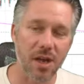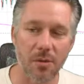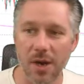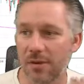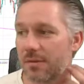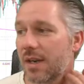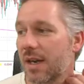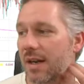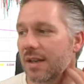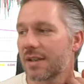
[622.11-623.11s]
Oh well,
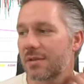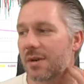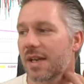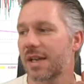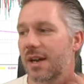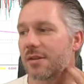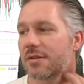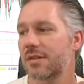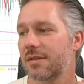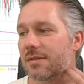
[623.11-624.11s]
that's the way it
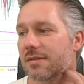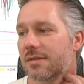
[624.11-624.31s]
goes.